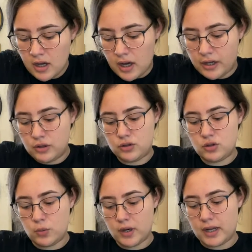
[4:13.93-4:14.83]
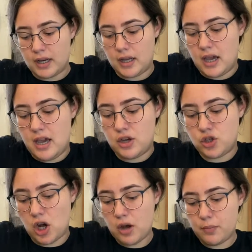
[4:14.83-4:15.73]
I used to work at a cake
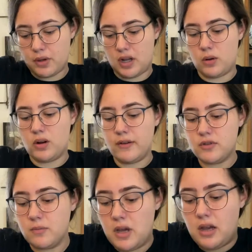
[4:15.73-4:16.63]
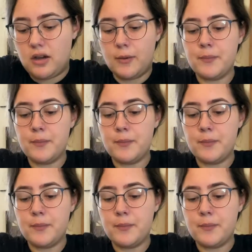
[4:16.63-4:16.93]
shop and I would have to make